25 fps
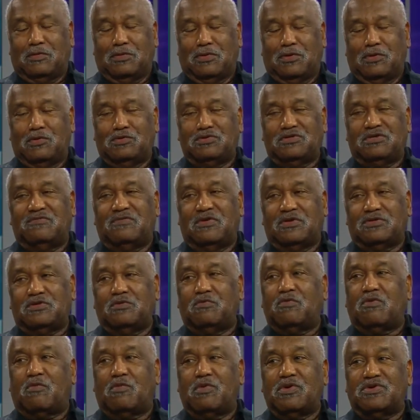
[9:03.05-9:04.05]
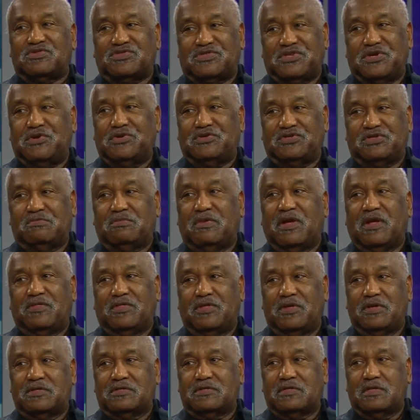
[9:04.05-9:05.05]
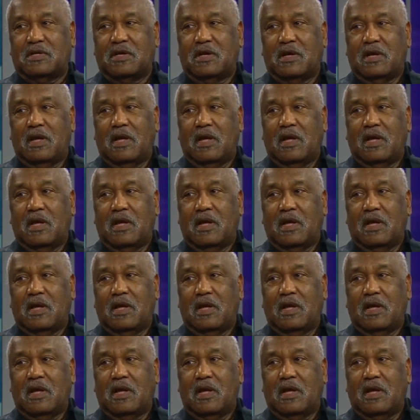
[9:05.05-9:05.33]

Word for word: were those of us who were real serious about this,